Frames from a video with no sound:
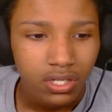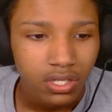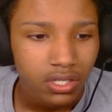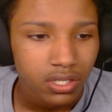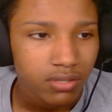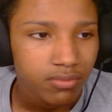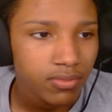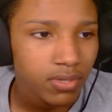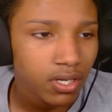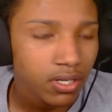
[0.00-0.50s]

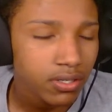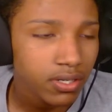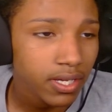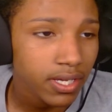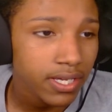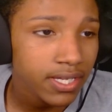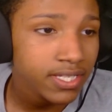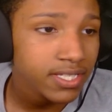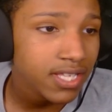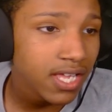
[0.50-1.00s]
Bro, okay,
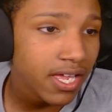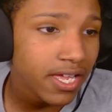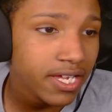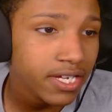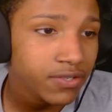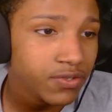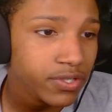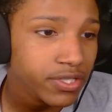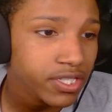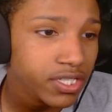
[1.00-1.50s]
he's not
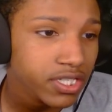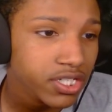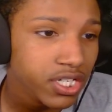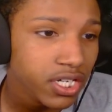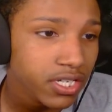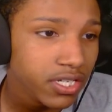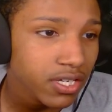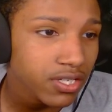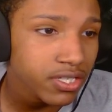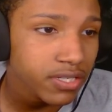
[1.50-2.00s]
answering. See, chat,
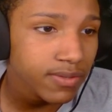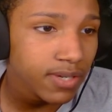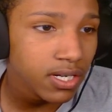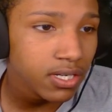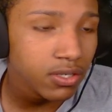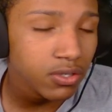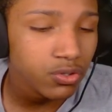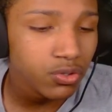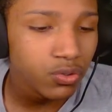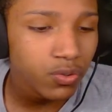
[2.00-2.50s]
y'all see what I
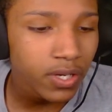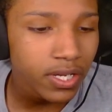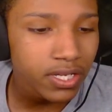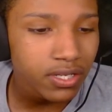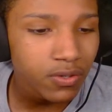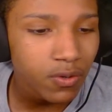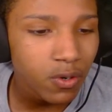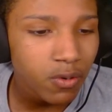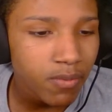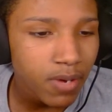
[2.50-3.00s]
go through. Ain't
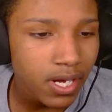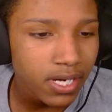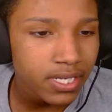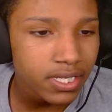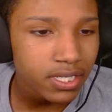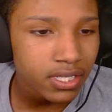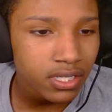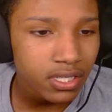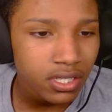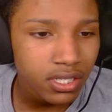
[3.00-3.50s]

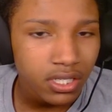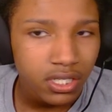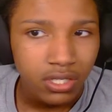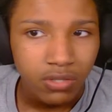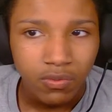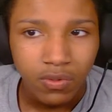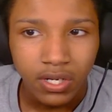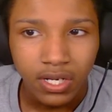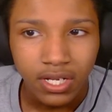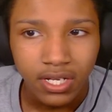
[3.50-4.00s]
nobody
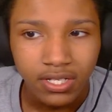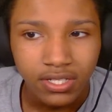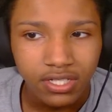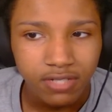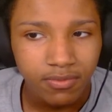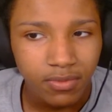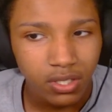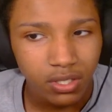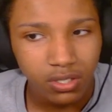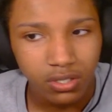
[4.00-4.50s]
want to answer
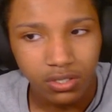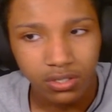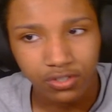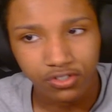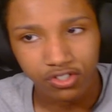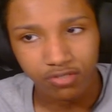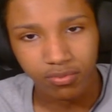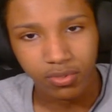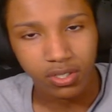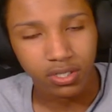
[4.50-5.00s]
my
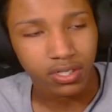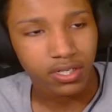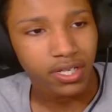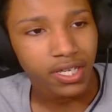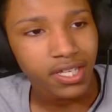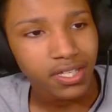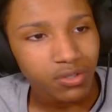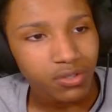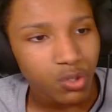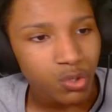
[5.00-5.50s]
calls, bro.
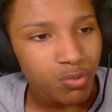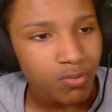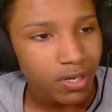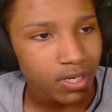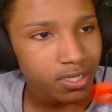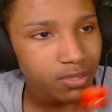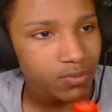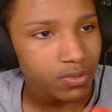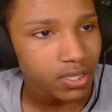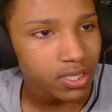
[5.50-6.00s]
Ain't
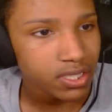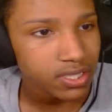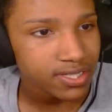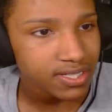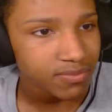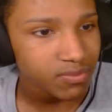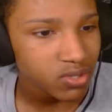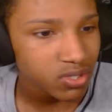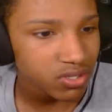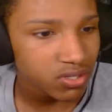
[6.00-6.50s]
nobody want to answer
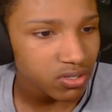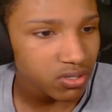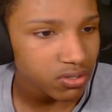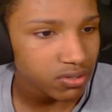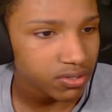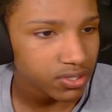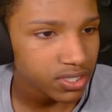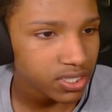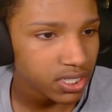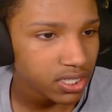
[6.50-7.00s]
my
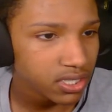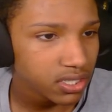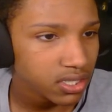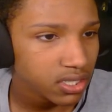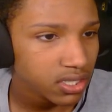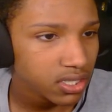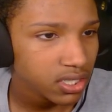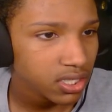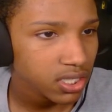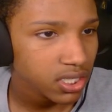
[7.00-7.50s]
calls, chat.
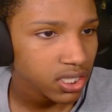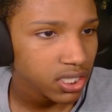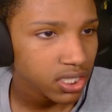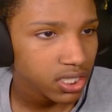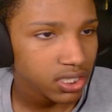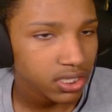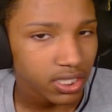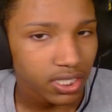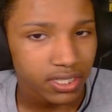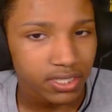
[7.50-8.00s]

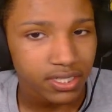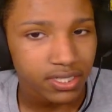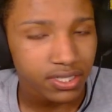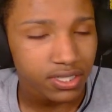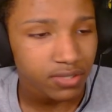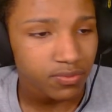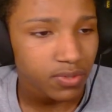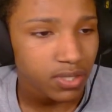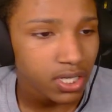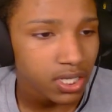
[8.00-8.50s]
And, like, this is
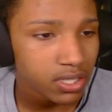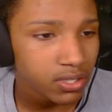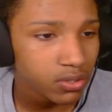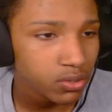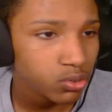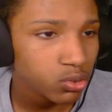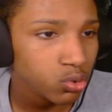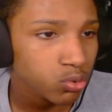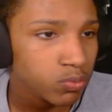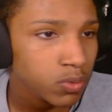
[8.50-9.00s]
what I go
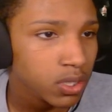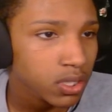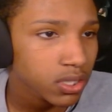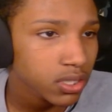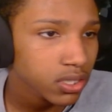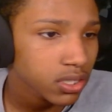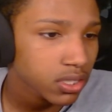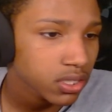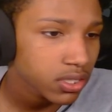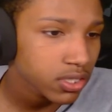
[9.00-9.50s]
through, bro.
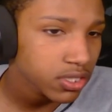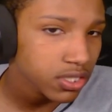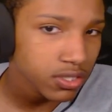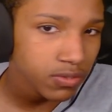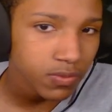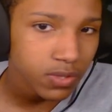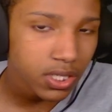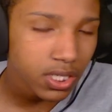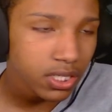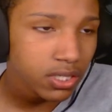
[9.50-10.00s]
This is
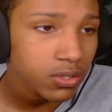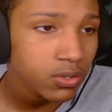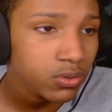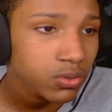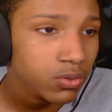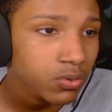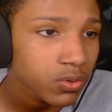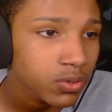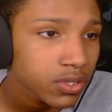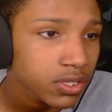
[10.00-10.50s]
what I go
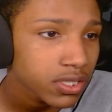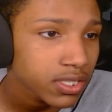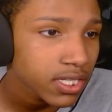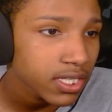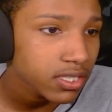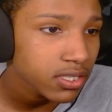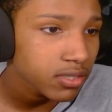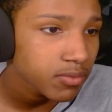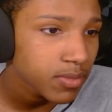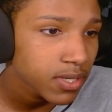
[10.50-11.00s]
through on a
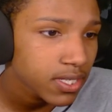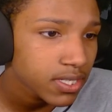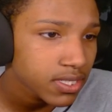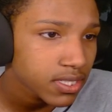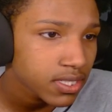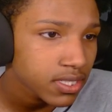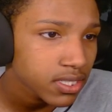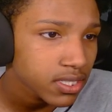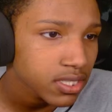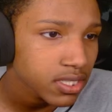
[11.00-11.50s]
daily
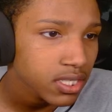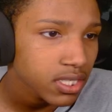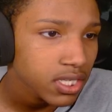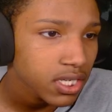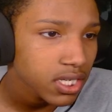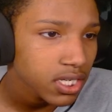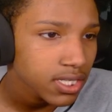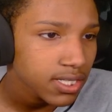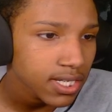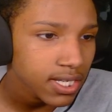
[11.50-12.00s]
basis.
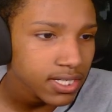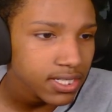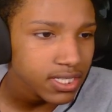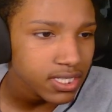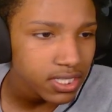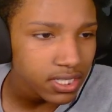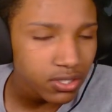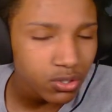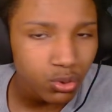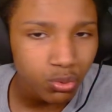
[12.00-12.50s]
Not a
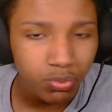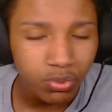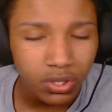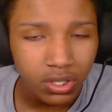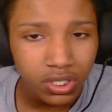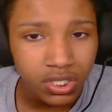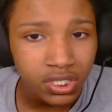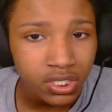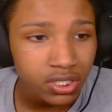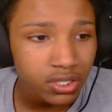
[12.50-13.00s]
single
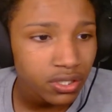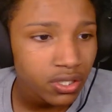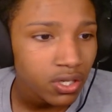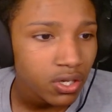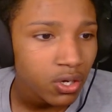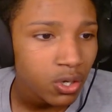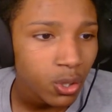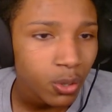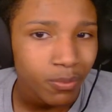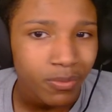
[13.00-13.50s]
person
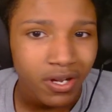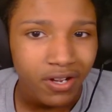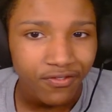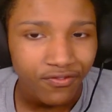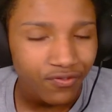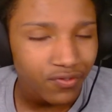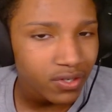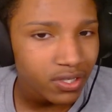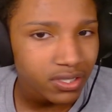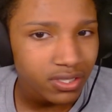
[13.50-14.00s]
on my
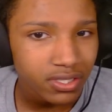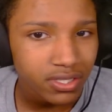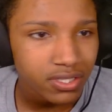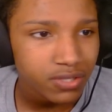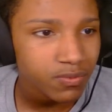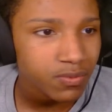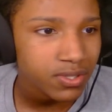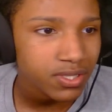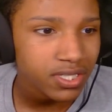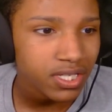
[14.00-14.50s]
friend list
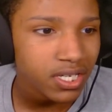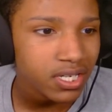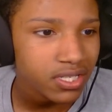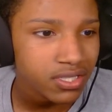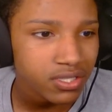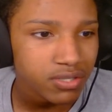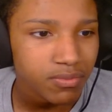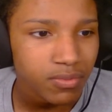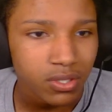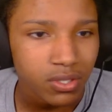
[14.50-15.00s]
wants to
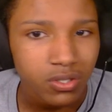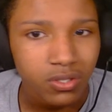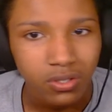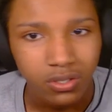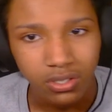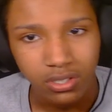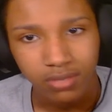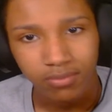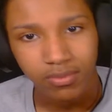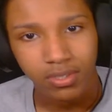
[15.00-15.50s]
answer my
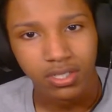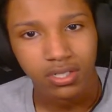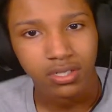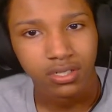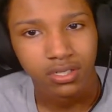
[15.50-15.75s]
call, bro.